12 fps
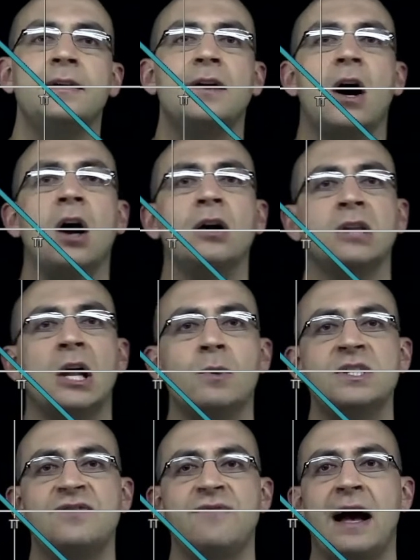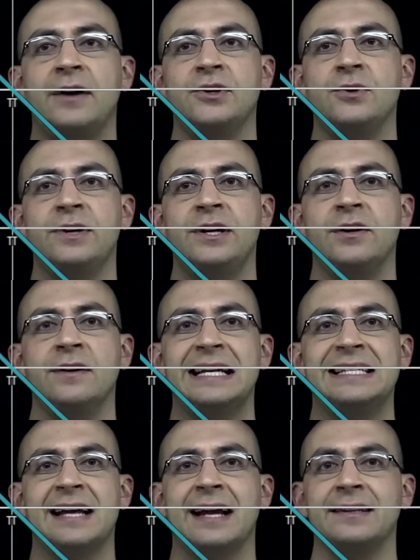Our lowest value here
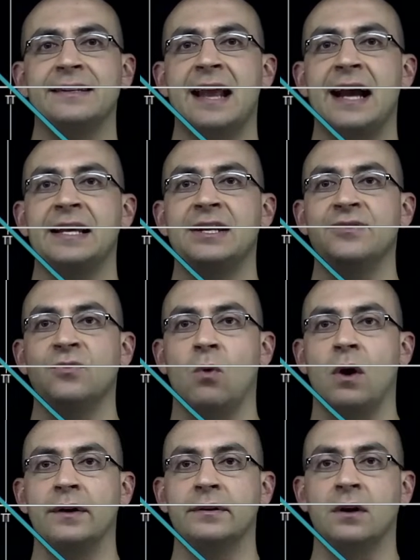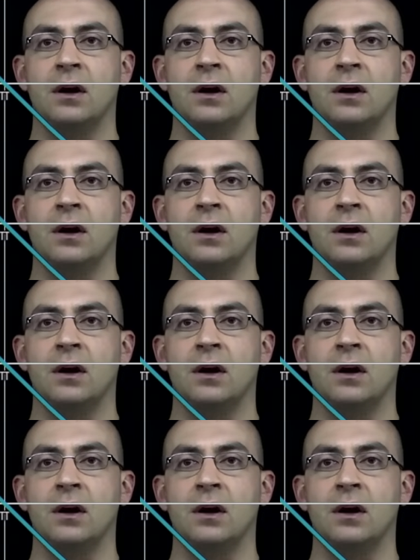is at -1